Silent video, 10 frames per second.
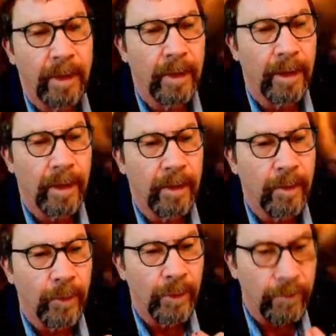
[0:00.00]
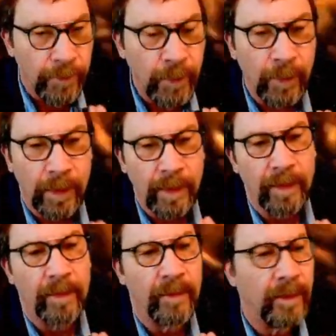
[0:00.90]
or the fuel
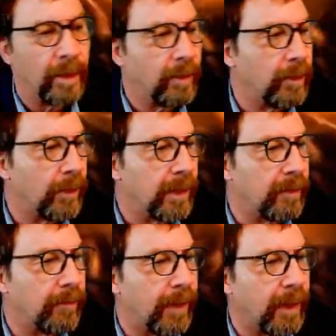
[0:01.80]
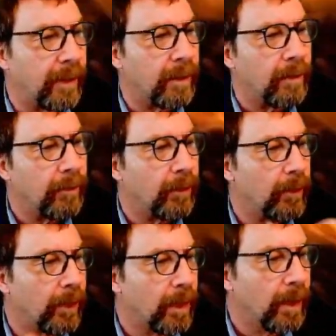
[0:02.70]
is during the fire. So
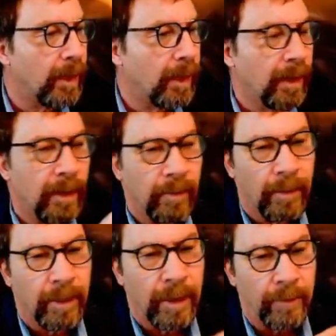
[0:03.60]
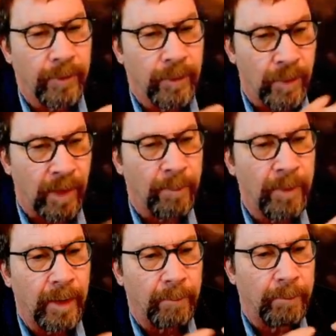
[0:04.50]
that if you drop
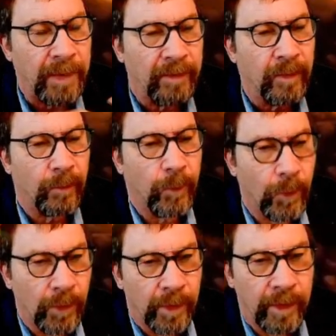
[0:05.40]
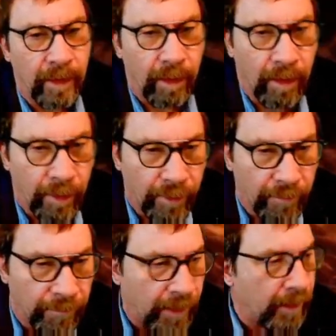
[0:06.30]
a piece of wood on the
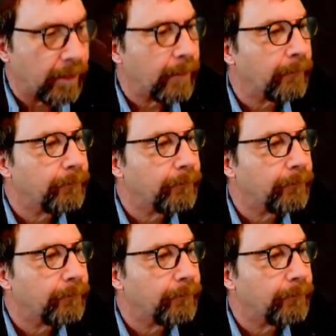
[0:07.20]
fire,